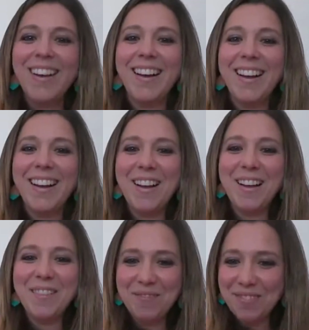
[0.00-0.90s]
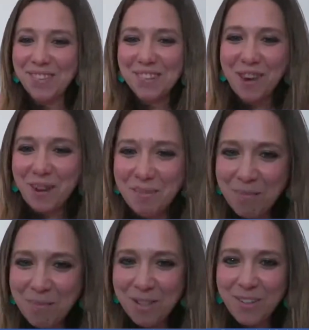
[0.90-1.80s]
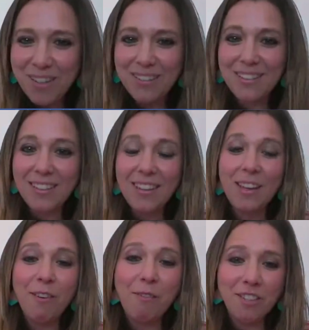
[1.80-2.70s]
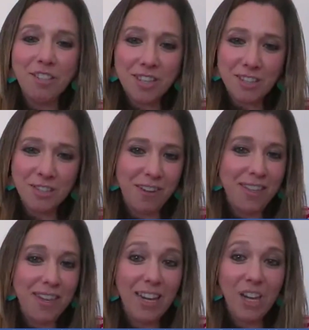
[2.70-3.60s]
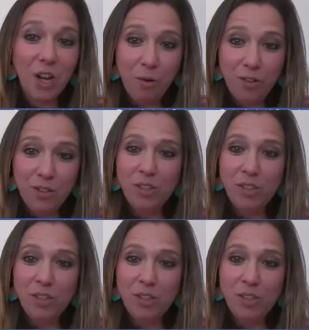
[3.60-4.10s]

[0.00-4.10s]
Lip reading: grab the opportunity if we just do it alone.